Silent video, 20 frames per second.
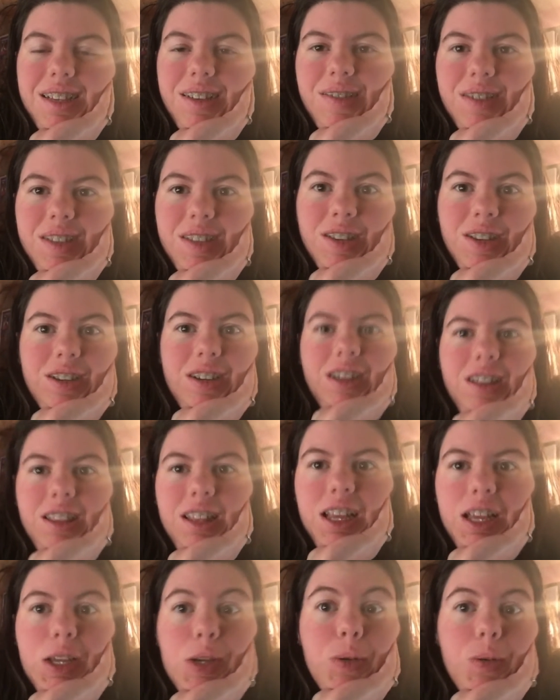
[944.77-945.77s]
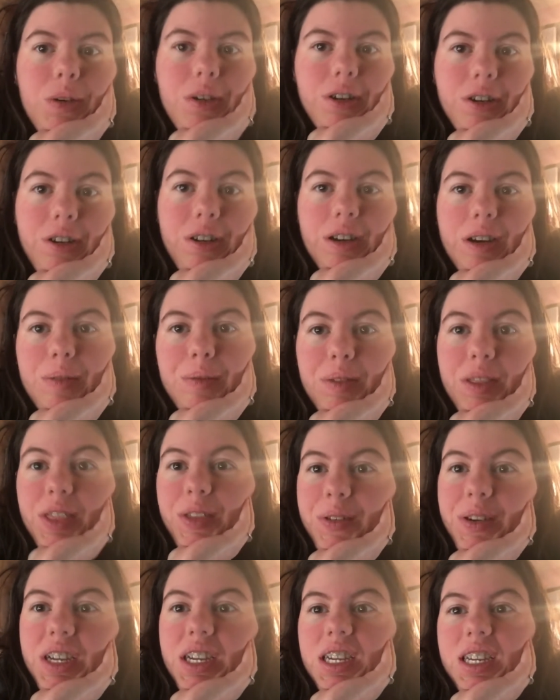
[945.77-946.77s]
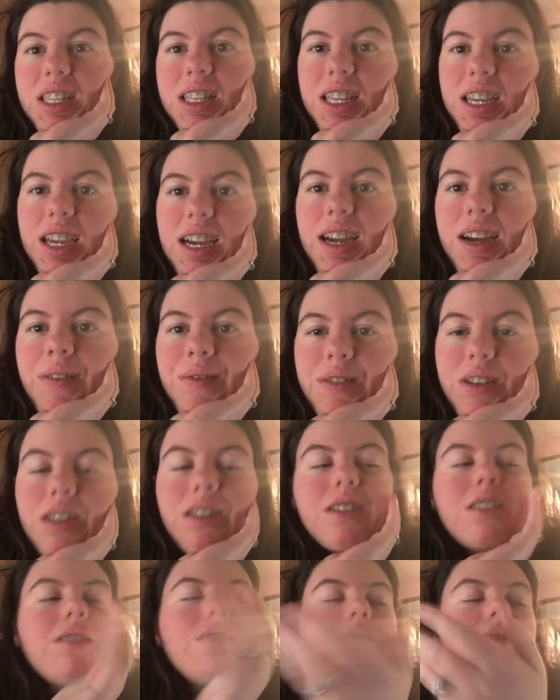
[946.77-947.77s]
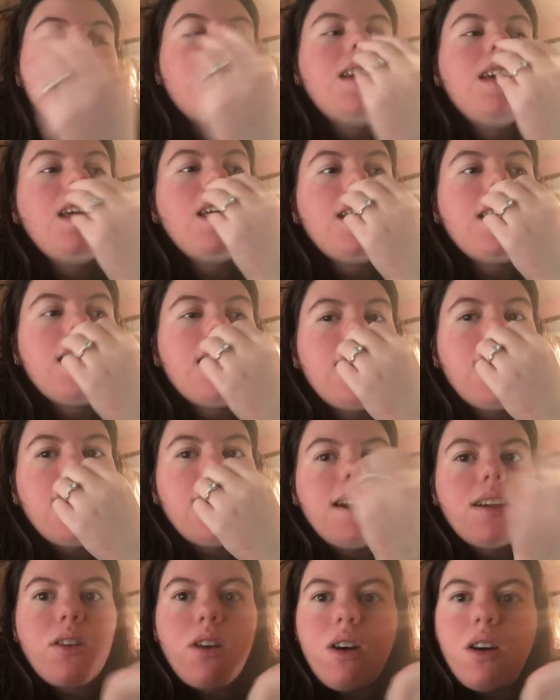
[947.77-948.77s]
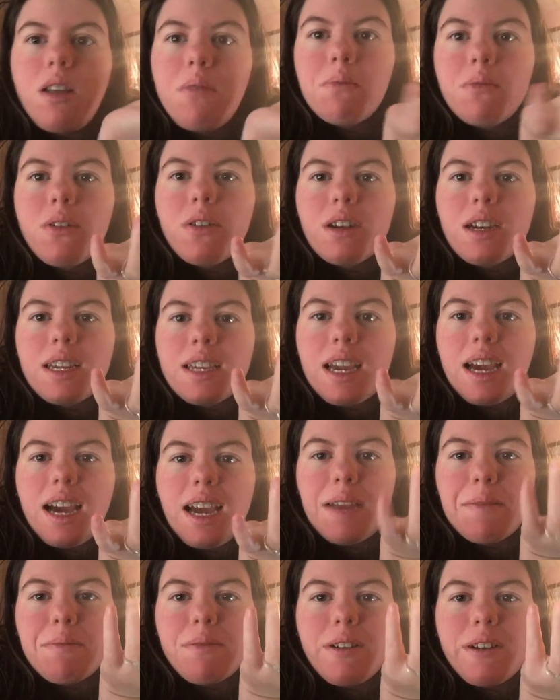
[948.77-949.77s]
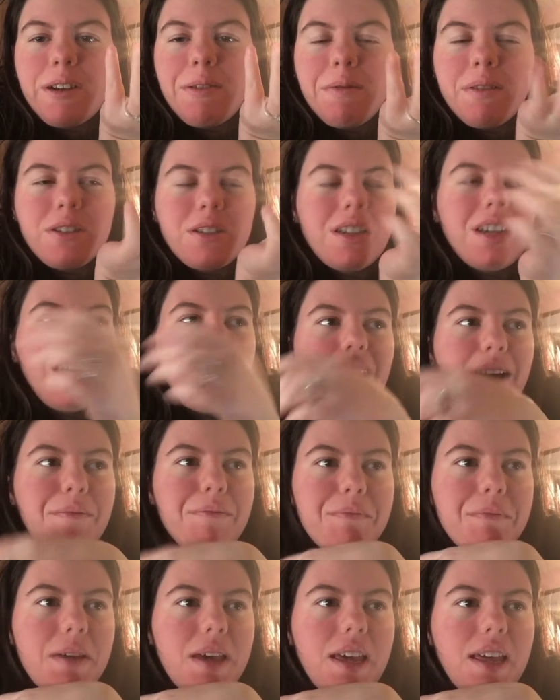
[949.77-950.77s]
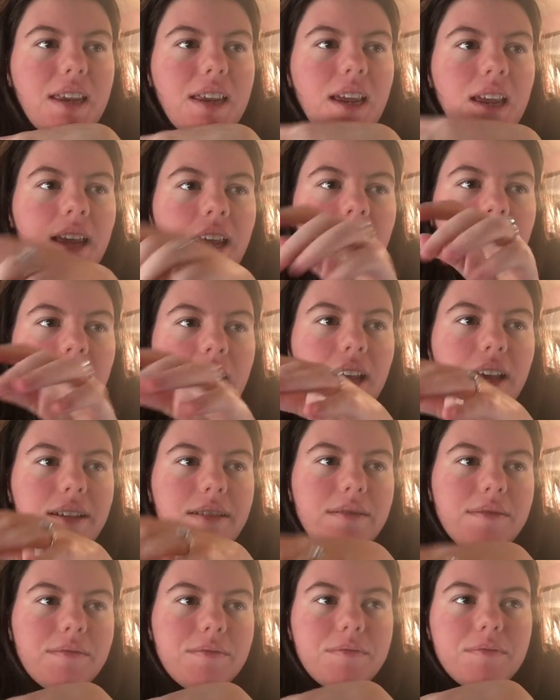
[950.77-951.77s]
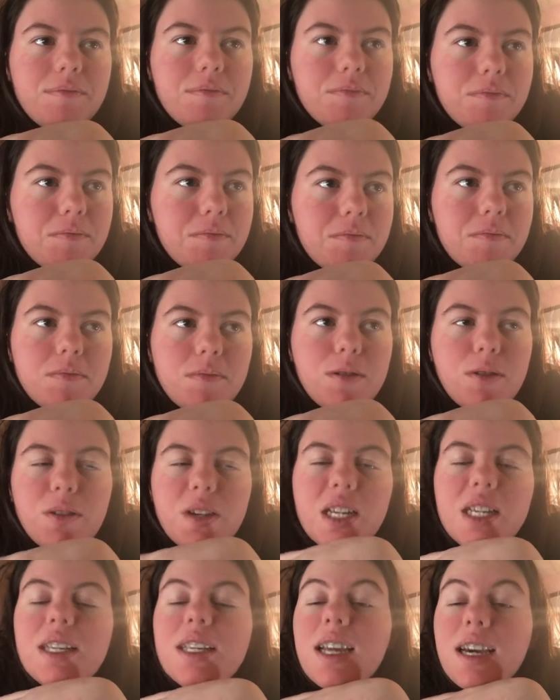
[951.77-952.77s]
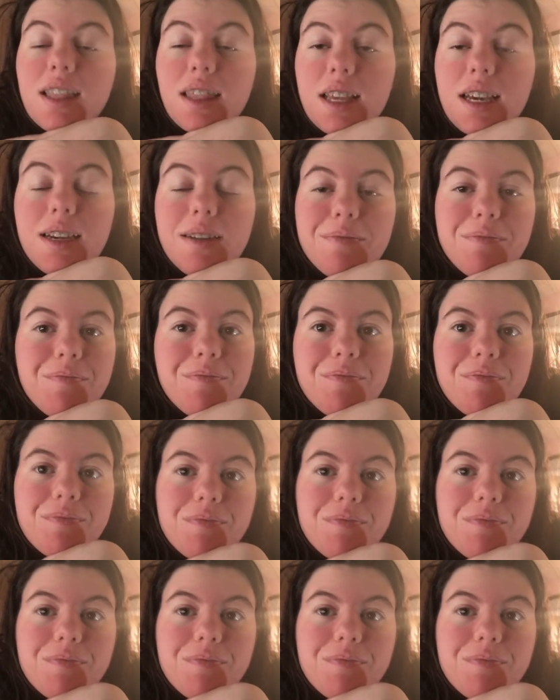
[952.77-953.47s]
So it's currently quarter of three in the afternoon. And all morning I pretty much have been doing nothing.